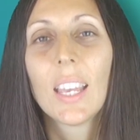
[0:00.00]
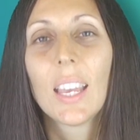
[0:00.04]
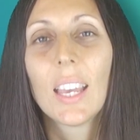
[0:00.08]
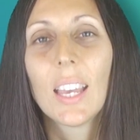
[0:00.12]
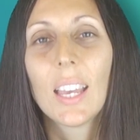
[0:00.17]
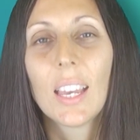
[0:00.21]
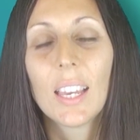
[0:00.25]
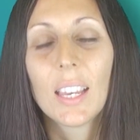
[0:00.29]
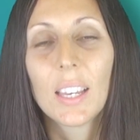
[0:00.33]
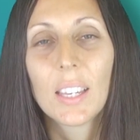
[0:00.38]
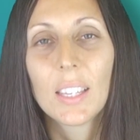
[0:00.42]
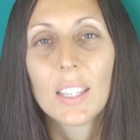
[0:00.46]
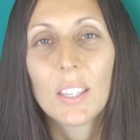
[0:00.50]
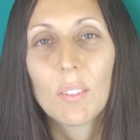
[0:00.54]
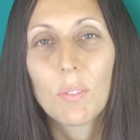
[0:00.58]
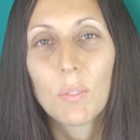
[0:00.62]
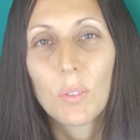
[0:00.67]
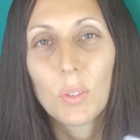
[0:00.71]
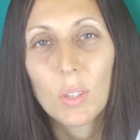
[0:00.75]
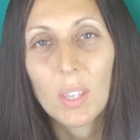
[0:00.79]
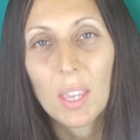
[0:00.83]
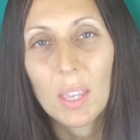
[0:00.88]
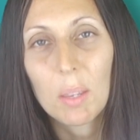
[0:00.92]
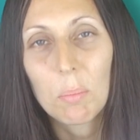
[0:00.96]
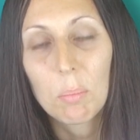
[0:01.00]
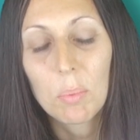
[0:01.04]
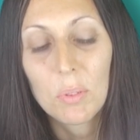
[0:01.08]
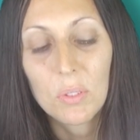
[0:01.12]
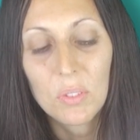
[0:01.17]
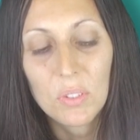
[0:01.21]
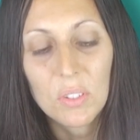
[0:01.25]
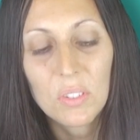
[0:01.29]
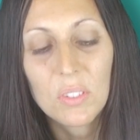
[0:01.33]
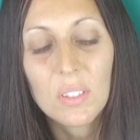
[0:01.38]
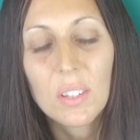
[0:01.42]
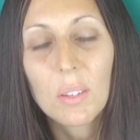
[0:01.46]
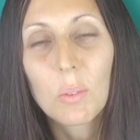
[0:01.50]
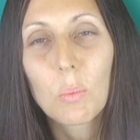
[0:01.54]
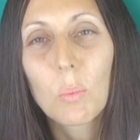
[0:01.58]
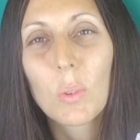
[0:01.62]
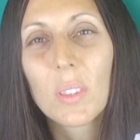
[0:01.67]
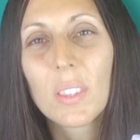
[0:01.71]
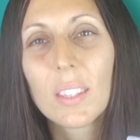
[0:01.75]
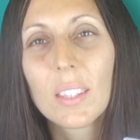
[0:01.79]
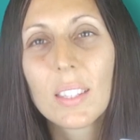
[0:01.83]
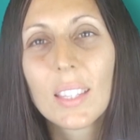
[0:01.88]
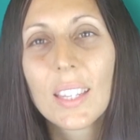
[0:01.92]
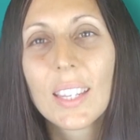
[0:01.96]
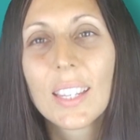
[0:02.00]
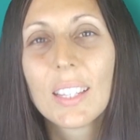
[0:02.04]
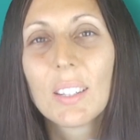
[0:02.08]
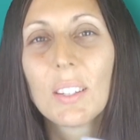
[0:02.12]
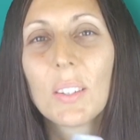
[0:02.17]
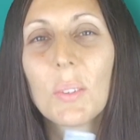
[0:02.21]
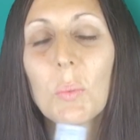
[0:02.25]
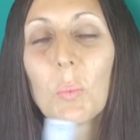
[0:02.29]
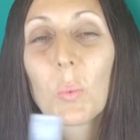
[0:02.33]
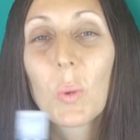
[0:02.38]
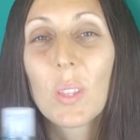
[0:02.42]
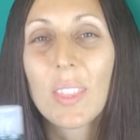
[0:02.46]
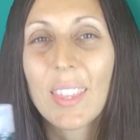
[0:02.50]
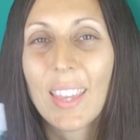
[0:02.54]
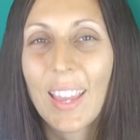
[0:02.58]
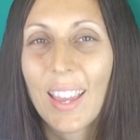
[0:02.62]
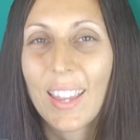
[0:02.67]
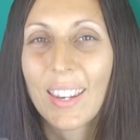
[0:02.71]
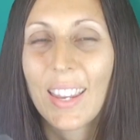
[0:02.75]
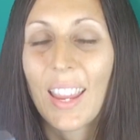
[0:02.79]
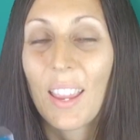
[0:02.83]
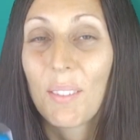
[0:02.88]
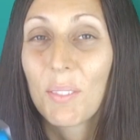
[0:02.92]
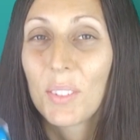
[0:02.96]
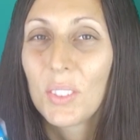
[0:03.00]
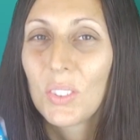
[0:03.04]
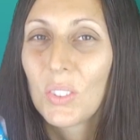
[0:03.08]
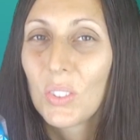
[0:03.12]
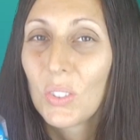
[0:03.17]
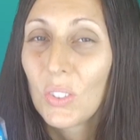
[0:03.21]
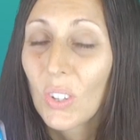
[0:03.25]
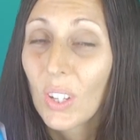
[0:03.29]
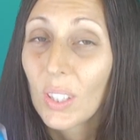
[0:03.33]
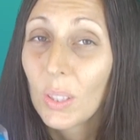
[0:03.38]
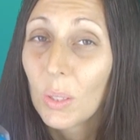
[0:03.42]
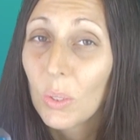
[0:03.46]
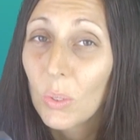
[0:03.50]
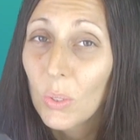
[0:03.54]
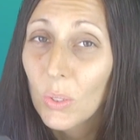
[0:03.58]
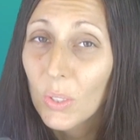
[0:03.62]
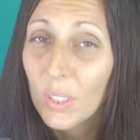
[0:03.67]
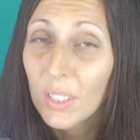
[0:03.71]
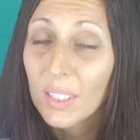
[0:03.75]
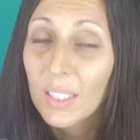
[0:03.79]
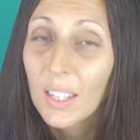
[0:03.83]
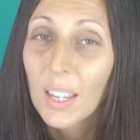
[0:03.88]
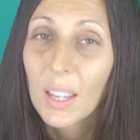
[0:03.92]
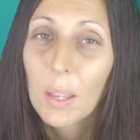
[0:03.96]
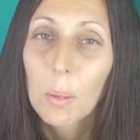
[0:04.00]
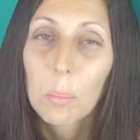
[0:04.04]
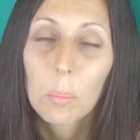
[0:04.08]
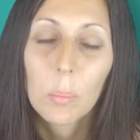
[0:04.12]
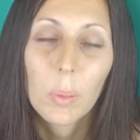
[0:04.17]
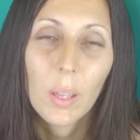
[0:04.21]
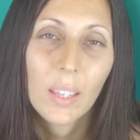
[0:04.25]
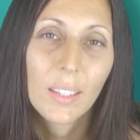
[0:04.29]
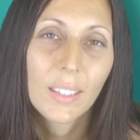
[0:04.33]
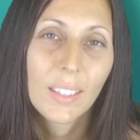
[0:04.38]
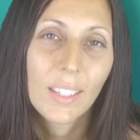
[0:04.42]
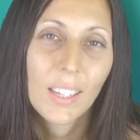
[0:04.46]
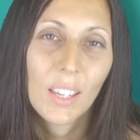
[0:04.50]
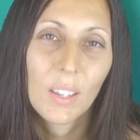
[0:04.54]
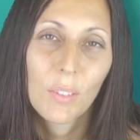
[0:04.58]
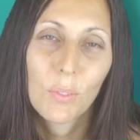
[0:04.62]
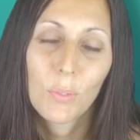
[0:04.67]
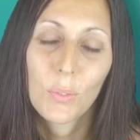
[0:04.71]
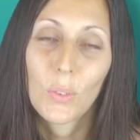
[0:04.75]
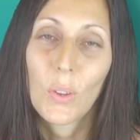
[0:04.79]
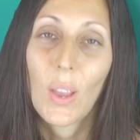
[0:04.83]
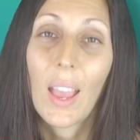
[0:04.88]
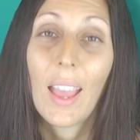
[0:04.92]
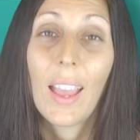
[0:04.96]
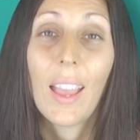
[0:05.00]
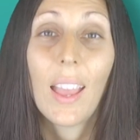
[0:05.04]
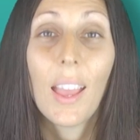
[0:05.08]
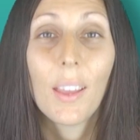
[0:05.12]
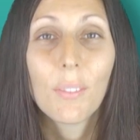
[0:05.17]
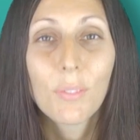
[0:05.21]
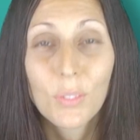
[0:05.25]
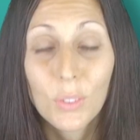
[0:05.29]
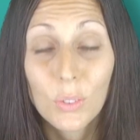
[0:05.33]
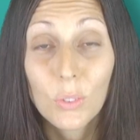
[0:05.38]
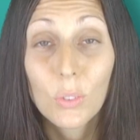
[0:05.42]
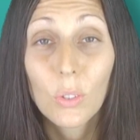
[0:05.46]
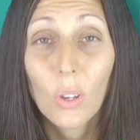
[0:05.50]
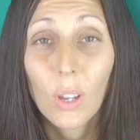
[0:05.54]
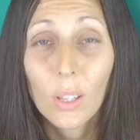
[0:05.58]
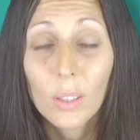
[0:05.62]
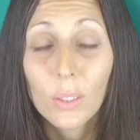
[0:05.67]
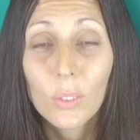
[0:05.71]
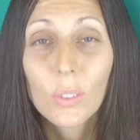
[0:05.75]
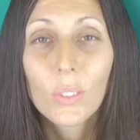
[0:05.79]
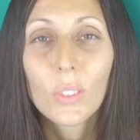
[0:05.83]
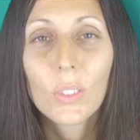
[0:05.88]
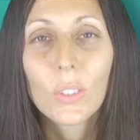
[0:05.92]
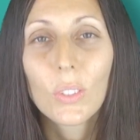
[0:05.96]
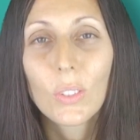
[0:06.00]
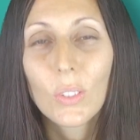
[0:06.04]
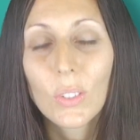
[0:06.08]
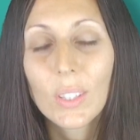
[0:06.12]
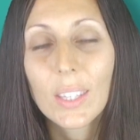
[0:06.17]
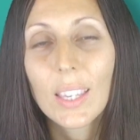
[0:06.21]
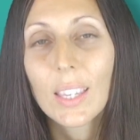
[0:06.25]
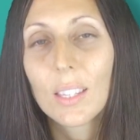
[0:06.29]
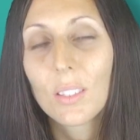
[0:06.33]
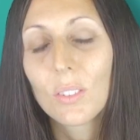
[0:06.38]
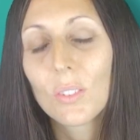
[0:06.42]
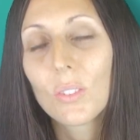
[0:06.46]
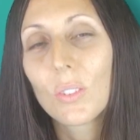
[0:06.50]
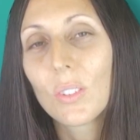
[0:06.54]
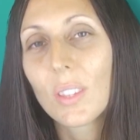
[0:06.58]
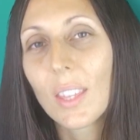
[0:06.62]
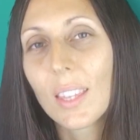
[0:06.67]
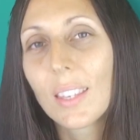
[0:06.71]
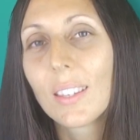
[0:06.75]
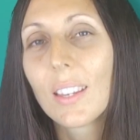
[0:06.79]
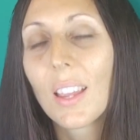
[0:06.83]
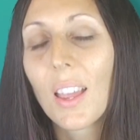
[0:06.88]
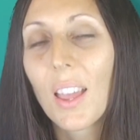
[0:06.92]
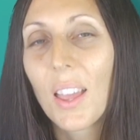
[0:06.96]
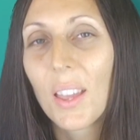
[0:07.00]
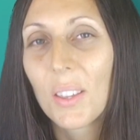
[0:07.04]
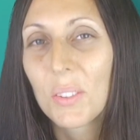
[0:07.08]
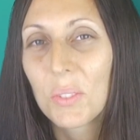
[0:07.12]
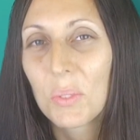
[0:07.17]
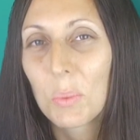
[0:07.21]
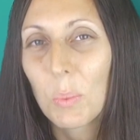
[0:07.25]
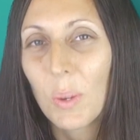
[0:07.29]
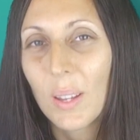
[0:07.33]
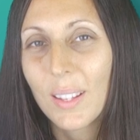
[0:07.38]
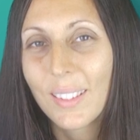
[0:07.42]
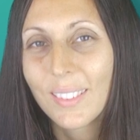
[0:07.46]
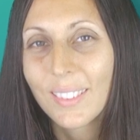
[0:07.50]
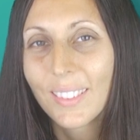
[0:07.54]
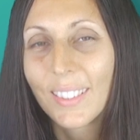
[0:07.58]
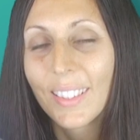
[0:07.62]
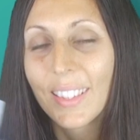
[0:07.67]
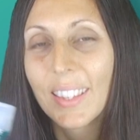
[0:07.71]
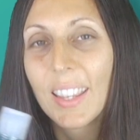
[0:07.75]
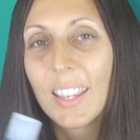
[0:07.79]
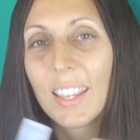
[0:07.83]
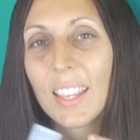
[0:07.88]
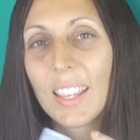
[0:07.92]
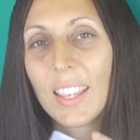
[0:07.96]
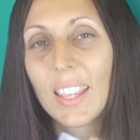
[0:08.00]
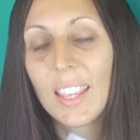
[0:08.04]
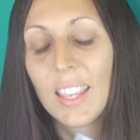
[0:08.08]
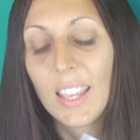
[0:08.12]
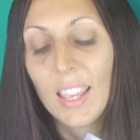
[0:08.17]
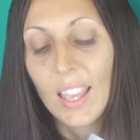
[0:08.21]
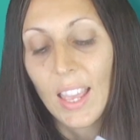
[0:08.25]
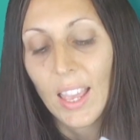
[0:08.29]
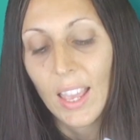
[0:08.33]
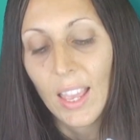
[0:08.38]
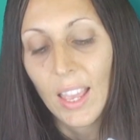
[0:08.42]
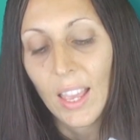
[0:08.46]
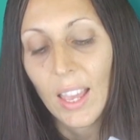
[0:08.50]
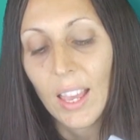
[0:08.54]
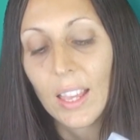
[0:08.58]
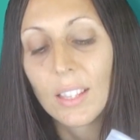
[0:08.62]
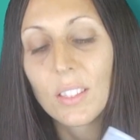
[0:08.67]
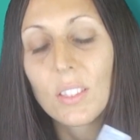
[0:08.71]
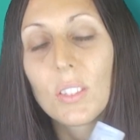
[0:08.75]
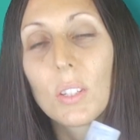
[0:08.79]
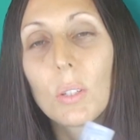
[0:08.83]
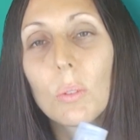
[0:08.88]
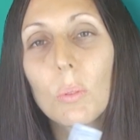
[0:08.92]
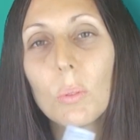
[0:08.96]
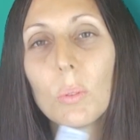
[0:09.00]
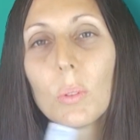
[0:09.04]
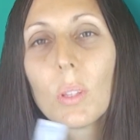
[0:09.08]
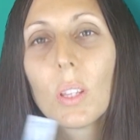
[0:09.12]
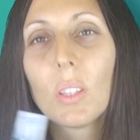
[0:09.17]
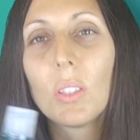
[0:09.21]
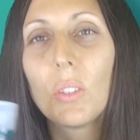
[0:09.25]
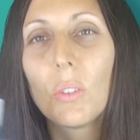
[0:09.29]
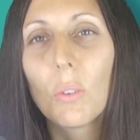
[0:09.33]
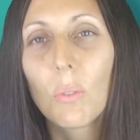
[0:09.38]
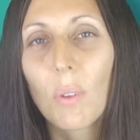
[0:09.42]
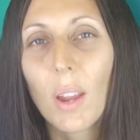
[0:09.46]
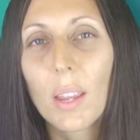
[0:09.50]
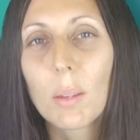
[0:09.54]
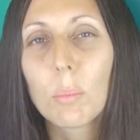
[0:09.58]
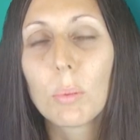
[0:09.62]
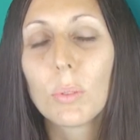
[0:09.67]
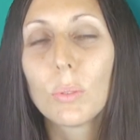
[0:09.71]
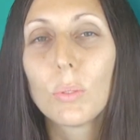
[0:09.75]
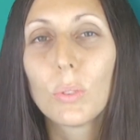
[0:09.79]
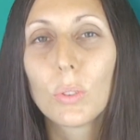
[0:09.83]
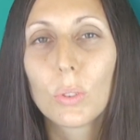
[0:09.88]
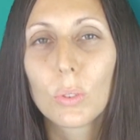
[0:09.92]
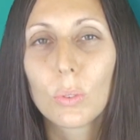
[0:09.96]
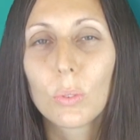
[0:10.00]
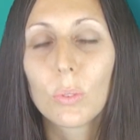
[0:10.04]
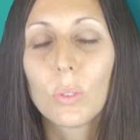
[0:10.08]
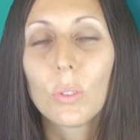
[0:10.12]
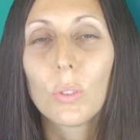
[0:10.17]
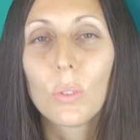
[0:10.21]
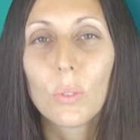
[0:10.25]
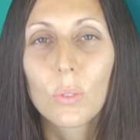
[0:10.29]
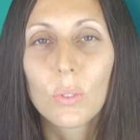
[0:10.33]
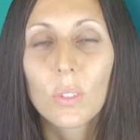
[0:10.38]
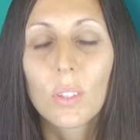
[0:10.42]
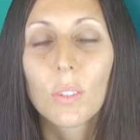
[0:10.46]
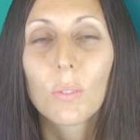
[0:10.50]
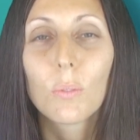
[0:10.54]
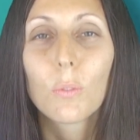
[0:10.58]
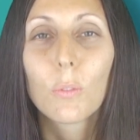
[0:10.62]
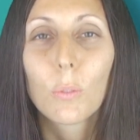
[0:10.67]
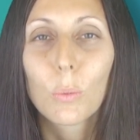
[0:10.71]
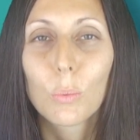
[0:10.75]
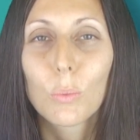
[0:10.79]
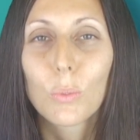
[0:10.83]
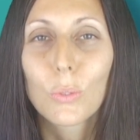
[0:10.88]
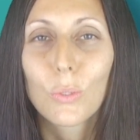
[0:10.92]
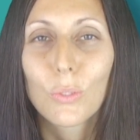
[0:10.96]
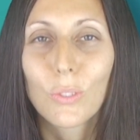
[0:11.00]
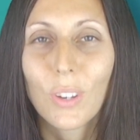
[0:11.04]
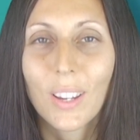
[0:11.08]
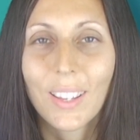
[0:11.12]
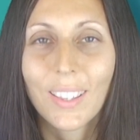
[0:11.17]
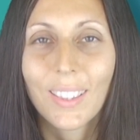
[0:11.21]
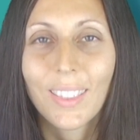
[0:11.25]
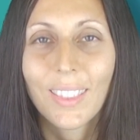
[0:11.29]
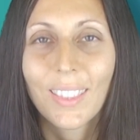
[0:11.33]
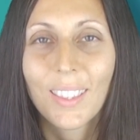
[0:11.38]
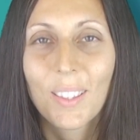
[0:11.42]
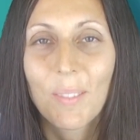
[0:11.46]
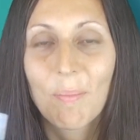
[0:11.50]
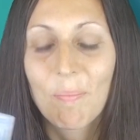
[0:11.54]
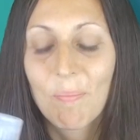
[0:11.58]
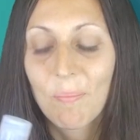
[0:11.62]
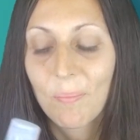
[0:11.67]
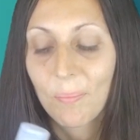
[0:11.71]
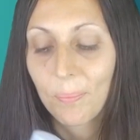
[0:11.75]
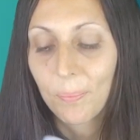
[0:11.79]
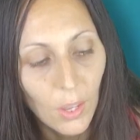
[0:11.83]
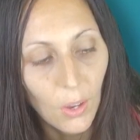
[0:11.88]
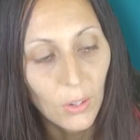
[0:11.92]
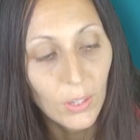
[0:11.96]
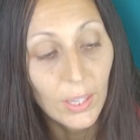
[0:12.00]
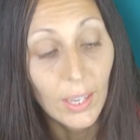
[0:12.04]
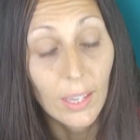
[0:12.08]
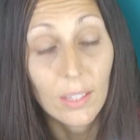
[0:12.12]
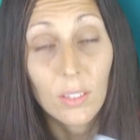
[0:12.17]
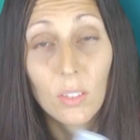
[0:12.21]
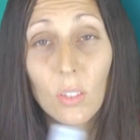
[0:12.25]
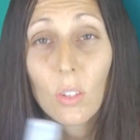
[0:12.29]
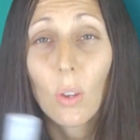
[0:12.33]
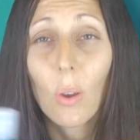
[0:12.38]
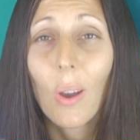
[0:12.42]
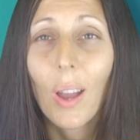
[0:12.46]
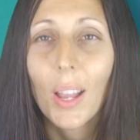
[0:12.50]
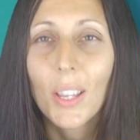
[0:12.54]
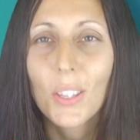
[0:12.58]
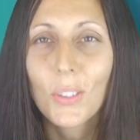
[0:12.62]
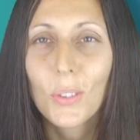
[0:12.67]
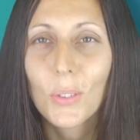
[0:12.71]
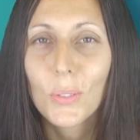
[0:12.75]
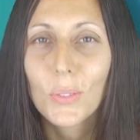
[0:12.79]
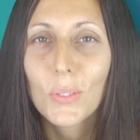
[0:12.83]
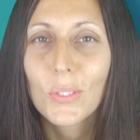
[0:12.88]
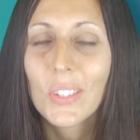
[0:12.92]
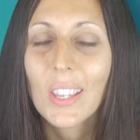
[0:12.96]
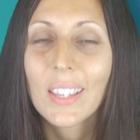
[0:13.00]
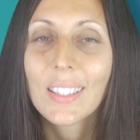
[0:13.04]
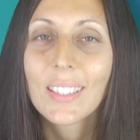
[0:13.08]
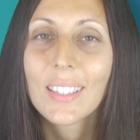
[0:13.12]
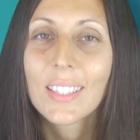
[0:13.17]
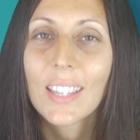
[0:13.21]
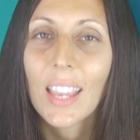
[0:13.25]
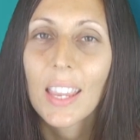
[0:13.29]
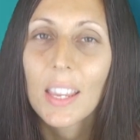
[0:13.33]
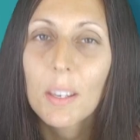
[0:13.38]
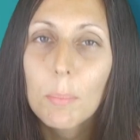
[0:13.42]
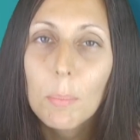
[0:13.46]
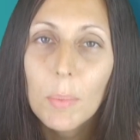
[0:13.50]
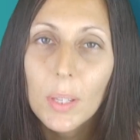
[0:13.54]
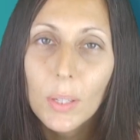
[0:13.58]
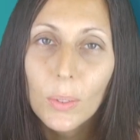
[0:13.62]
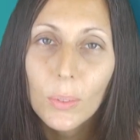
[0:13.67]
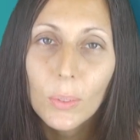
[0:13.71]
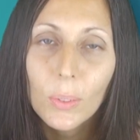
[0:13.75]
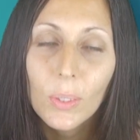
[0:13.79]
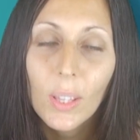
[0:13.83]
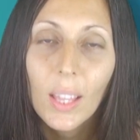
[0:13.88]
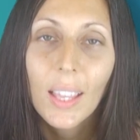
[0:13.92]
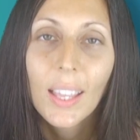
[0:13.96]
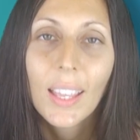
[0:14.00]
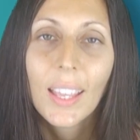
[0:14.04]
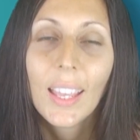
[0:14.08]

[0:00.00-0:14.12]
if you keep persisting with it without having to dilute it. But if you have to dilute it, you can do that as well until you're able to use it full strength. Okay, so I use 10 ml